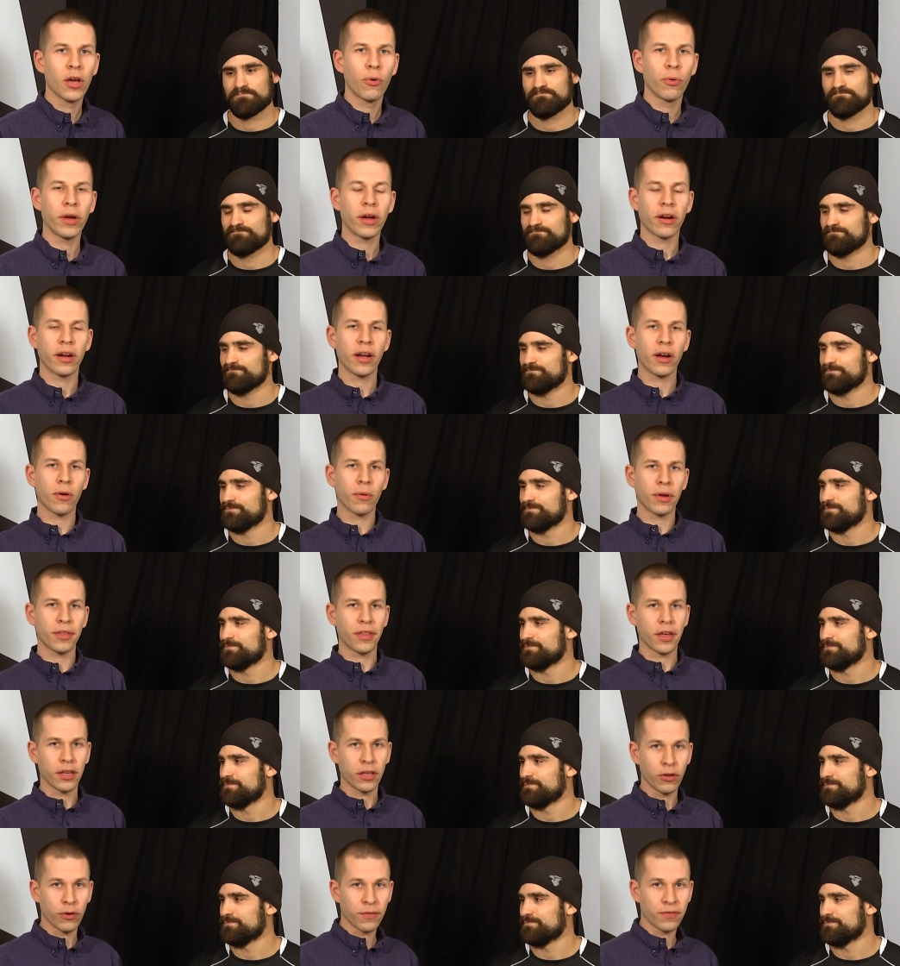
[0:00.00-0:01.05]
Speaker 1: We are here with uh,
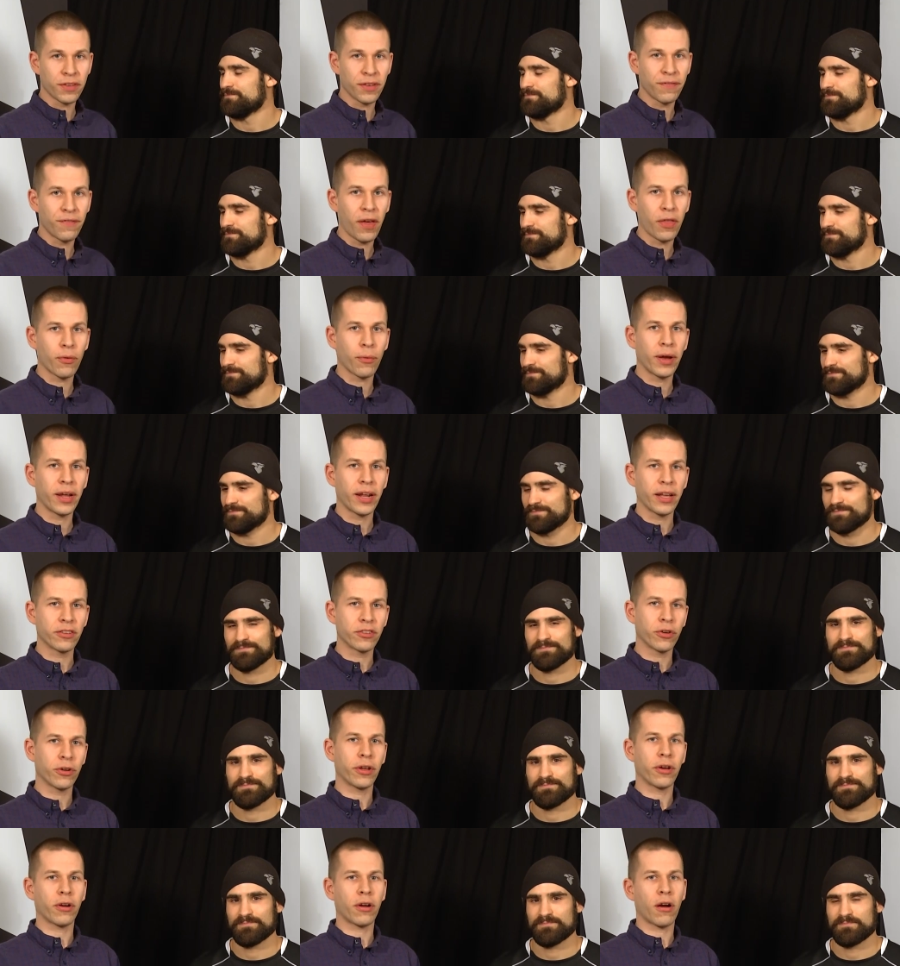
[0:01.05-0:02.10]
UFC featherweight Antonio